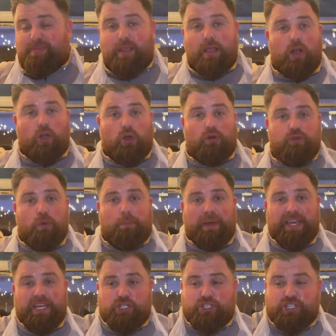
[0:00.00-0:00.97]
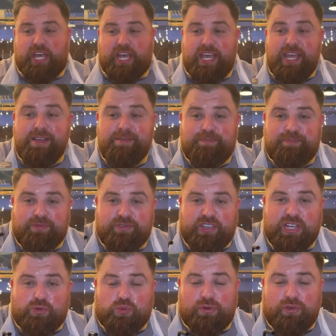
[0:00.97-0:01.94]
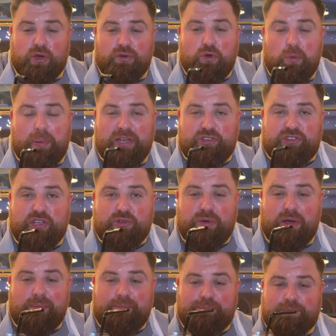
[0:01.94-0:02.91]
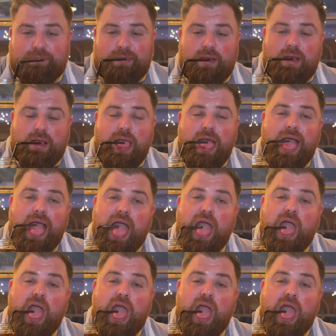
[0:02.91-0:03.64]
You've got for peach tea. Jess, what have you got for peach tea as well? Mm-hmm.